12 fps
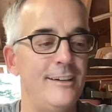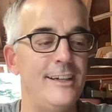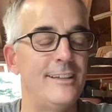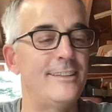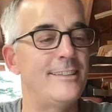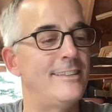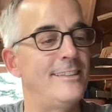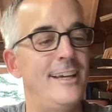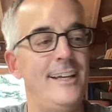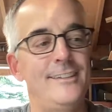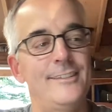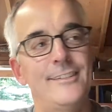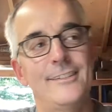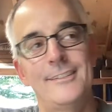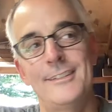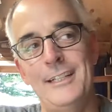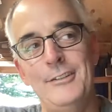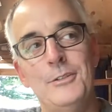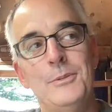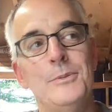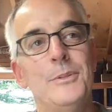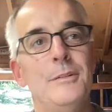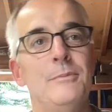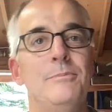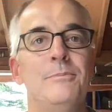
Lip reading: And that's who we want